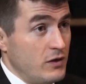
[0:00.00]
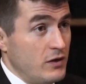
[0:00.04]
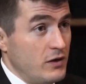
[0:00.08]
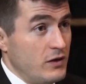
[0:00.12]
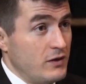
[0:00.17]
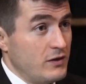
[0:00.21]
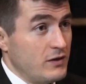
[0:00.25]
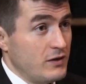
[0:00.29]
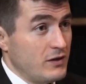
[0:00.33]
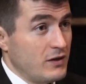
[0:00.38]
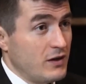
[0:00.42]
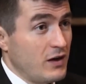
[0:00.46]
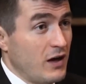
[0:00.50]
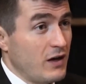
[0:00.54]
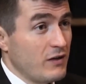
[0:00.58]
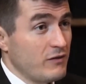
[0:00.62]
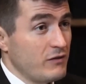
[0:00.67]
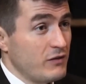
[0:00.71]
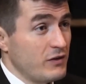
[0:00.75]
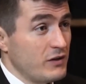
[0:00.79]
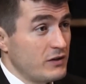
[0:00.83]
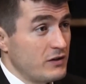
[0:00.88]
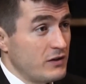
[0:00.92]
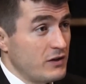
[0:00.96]
in the
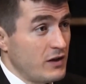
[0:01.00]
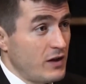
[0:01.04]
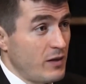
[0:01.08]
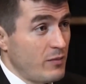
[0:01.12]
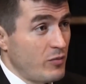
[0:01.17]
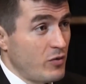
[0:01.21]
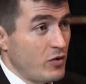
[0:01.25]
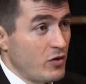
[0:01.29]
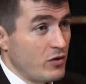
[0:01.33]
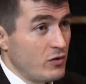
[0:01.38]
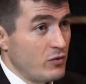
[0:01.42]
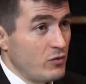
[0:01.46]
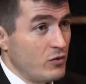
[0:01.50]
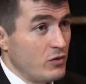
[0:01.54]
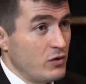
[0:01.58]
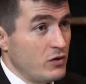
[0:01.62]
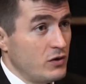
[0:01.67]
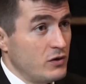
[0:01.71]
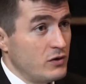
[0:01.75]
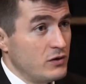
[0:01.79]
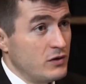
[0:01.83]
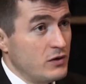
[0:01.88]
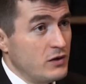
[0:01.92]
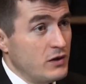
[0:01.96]
conflict in that part of the
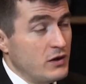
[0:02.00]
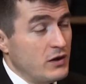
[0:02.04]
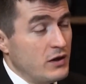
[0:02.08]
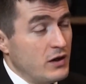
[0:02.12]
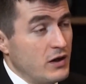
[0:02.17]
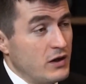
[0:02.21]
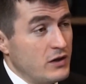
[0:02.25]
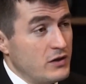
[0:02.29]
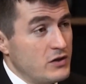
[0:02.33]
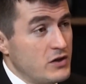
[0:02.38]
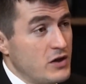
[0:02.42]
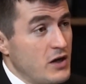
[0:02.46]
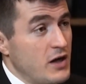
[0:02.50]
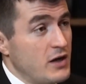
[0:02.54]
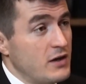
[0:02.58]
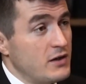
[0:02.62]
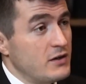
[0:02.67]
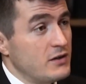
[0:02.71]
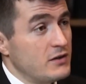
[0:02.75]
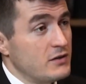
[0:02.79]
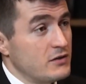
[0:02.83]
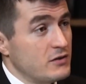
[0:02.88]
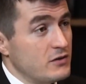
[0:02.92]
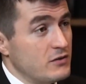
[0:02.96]
world, and China
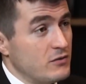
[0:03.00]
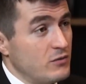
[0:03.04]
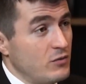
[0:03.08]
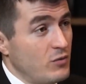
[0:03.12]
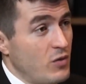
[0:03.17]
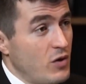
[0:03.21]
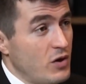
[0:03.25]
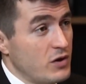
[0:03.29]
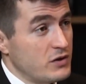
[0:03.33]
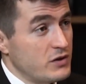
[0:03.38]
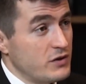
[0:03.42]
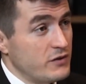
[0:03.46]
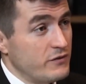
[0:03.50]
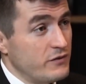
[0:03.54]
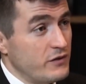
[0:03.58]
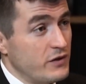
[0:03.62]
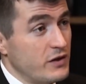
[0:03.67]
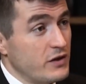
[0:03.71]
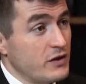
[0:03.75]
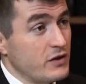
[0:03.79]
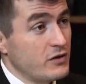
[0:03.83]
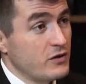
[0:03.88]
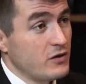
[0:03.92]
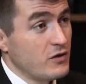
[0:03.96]
is watching
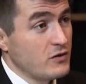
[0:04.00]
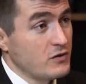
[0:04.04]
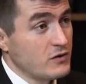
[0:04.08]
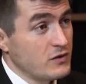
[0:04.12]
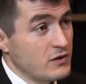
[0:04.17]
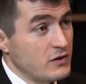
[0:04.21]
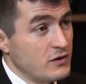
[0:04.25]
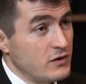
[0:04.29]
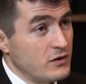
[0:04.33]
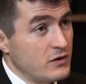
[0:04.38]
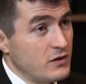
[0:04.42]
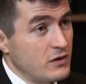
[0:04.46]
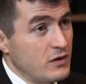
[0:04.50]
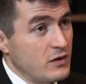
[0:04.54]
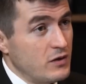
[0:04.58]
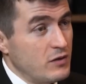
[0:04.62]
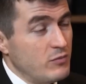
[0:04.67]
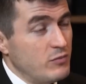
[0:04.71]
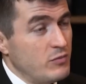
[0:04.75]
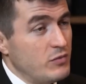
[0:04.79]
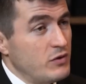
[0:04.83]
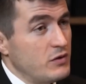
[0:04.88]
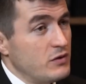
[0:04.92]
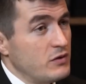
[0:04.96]
very closely,
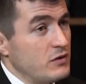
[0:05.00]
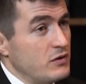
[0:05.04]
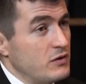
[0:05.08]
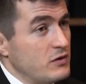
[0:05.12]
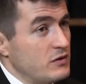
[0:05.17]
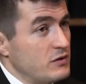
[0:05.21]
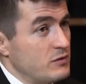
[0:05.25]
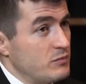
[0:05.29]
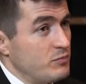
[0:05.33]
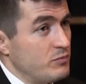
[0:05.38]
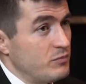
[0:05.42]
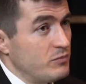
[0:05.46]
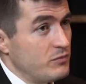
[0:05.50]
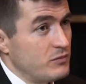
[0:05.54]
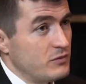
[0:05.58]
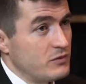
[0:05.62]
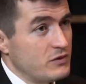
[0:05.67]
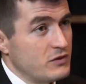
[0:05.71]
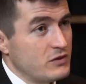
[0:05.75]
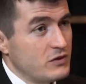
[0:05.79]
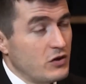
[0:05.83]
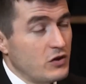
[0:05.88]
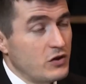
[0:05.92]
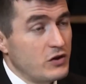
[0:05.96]
is
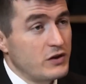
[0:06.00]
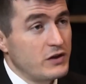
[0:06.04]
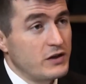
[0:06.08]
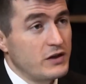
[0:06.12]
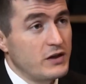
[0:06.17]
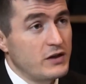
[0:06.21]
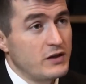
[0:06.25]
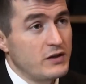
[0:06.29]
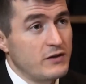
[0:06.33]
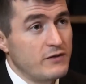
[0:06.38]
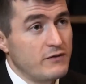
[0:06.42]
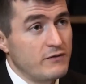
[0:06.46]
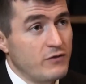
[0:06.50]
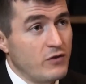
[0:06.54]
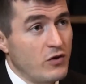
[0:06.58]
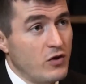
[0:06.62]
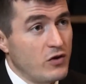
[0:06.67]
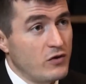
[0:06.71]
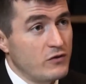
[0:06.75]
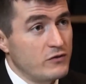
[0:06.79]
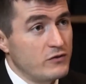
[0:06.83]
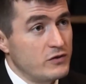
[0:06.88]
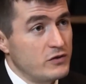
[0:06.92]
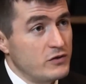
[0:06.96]
starting to get
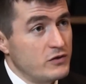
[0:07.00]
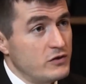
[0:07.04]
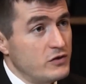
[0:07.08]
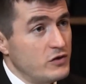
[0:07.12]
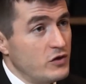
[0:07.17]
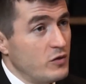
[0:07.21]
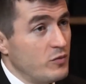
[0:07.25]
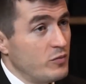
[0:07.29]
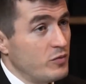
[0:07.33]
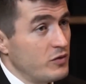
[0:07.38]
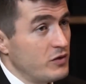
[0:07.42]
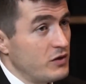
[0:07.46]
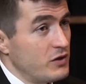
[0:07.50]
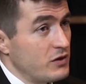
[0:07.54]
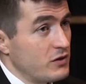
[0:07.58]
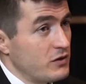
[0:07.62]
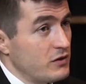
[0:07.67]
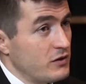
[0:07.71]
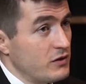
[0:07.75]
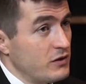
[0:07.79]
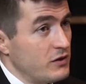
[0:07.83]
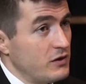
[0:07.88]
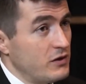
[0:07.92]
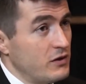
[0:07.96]
involved
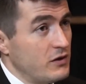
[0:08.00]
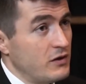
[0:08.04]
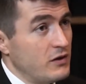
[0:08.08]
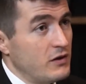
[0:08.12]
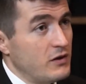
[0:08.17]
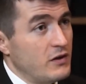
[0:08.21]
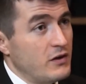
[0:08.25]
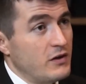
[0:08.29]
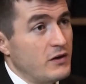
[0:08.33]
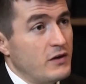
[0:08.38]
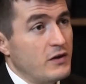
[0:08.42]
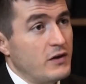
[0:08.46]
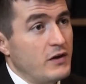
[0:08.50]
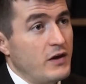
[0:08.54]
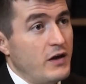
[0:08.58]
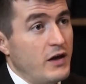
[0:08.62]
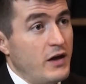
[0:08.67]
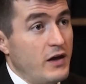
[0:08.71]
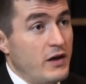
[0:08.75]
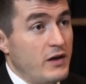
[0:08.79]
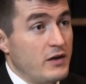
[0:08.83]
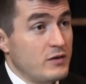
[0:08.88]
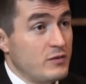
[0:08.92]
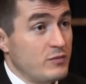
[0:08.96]
geopolitically.
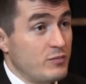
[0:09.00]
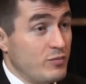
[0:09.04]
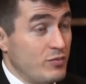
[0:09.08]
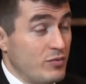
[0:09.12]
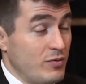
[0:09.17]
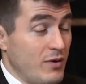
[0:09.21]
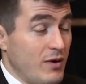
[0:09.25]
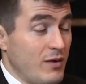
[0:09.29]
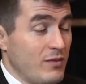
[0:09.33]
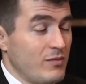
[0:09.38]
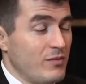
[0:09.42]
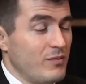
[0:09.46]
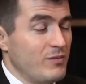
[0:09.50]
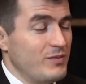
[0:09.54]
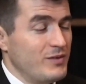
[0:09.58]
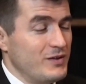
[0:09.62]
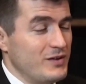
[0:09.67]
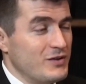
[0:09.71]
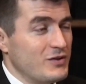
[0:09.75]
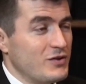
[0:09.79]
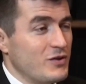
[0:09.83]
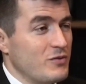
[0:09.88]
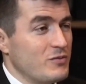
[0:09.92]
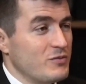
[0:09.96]
And probably
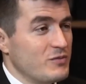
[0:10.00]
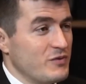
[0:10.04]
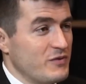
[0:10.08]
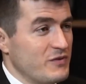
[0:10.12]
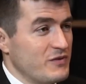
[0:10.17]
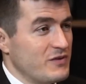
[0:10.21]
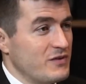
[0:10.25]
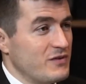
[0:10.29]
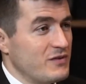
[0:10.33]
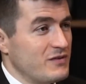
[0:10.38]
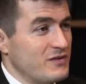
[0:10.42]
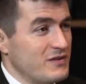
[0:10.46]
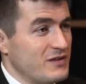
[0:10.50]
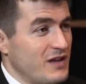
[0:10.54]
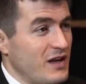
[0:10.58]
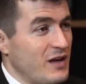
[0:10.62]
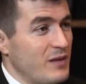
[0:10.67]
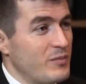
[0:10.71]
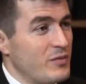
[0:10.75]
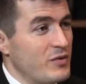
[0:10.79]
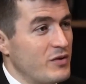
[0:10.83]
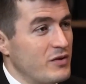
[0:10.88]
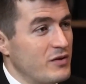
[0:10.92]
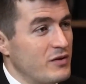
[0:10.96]
in terms of
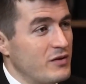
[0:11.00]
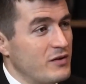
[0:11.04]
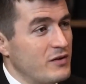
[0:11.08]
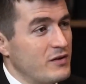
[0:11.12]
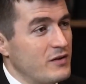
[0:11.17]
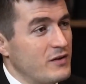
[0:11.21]
cyber,